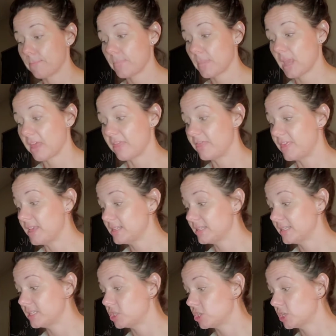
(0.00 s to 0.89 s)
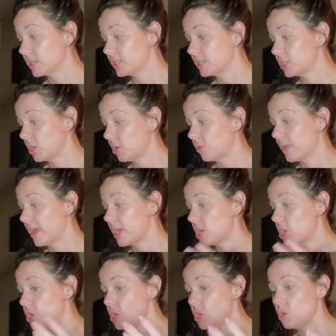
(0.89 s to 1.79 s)
This is just so that
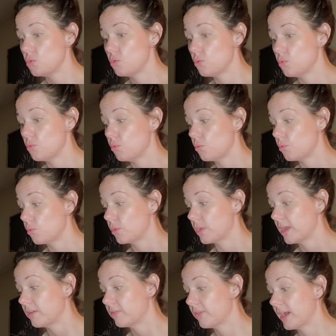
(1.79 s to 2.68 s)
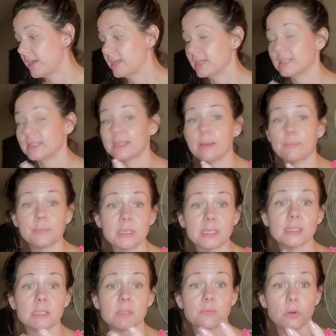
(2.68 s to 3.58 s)
you can find
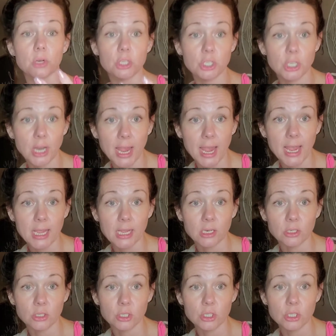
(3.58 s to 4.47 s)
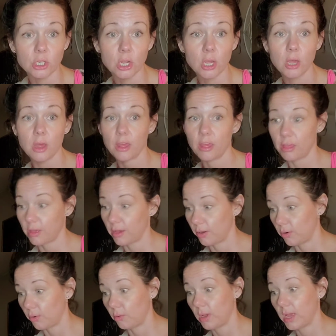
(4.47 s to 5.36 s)
acceptance for change,
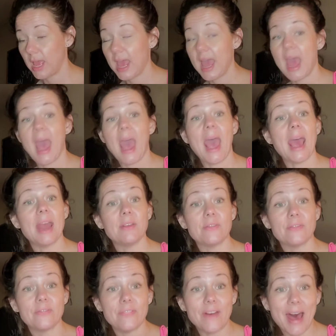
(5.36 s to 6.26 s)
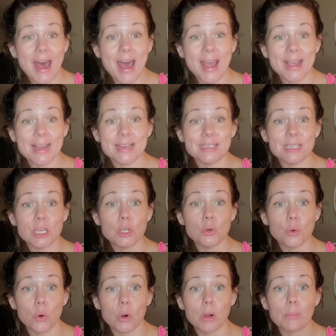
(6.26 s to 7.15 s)
though, and find
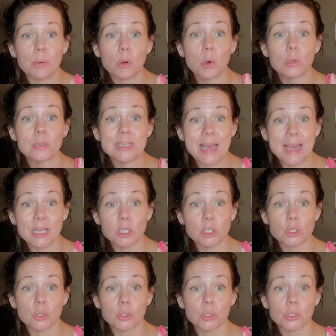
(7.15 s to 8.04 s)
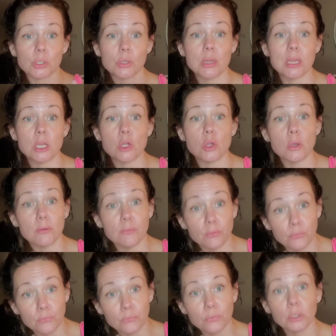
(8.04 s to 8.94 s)
your potential so that you can
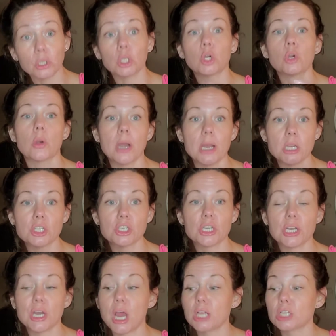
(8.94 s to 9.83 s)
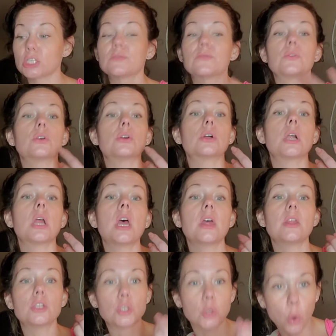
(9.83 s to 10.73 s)
flourish. Not just for
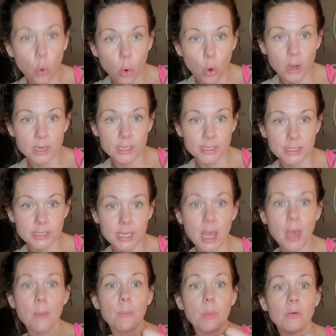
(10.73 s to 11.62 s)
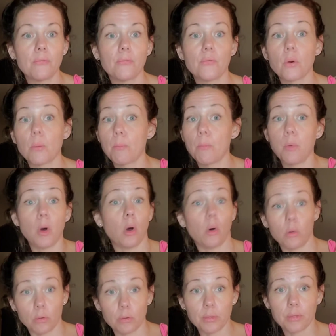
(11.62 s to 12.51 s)
Taurus, but for
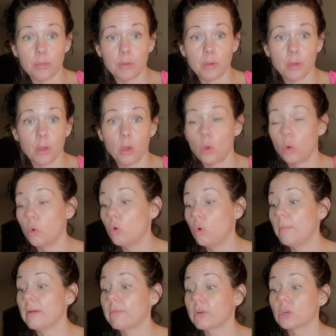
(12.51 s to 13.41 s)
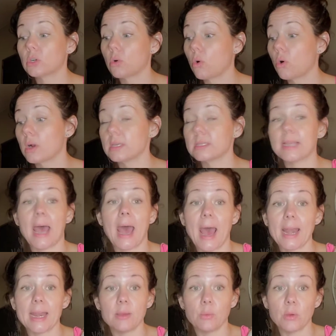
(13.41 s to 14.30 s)
both, whomever Taurus
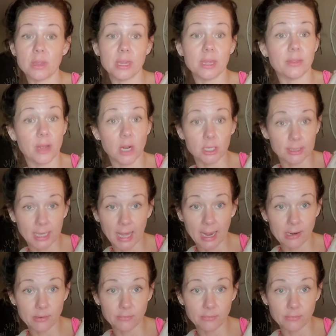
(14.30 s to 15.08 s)
had it within their life.